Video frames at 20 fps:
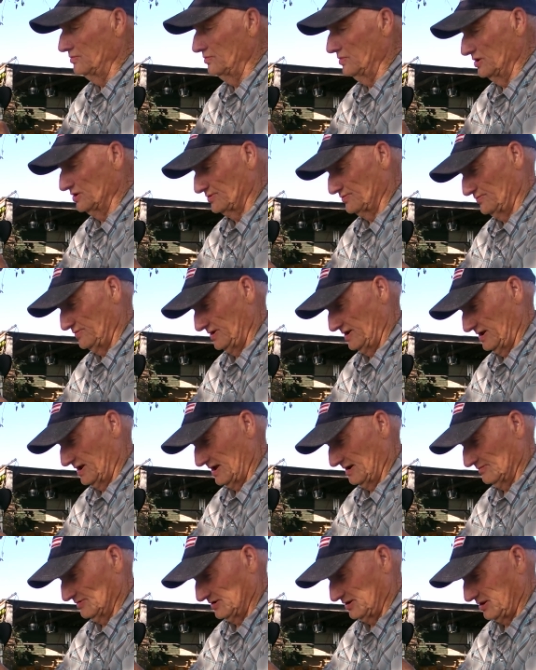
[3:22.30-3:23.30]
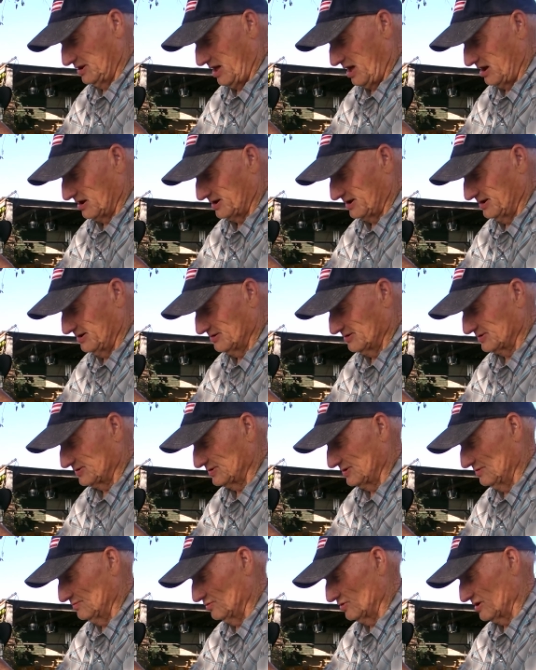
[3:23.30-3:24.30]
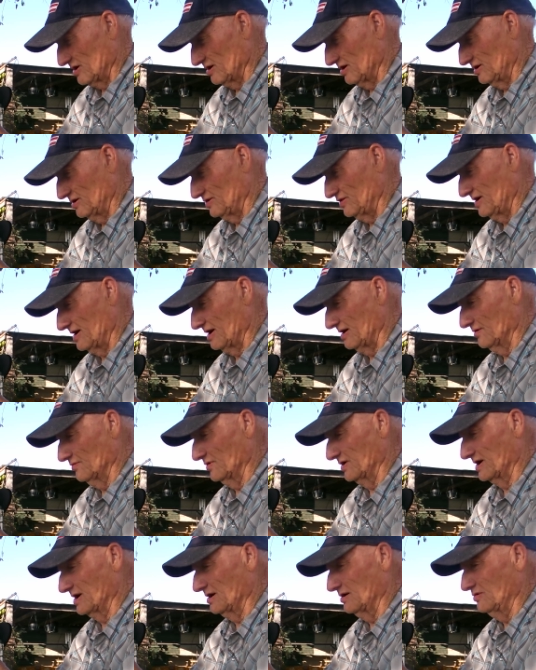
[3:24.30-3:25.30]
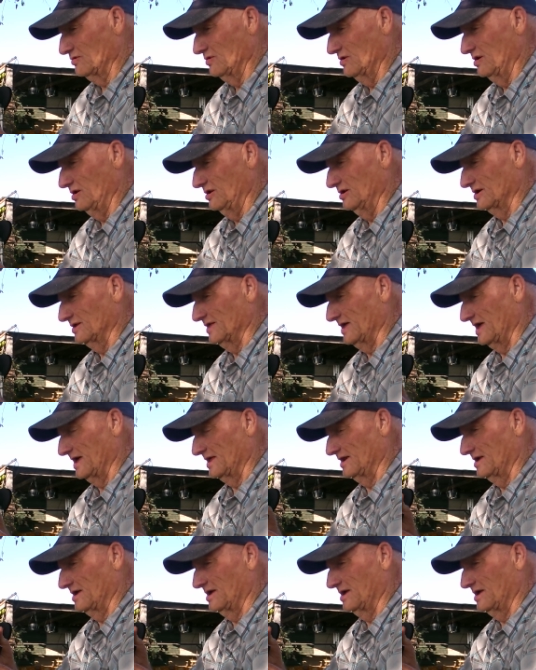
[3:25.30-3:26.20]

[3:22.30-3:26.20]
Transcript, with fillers: Must be at the lock here somewhere. There we go. Look at that.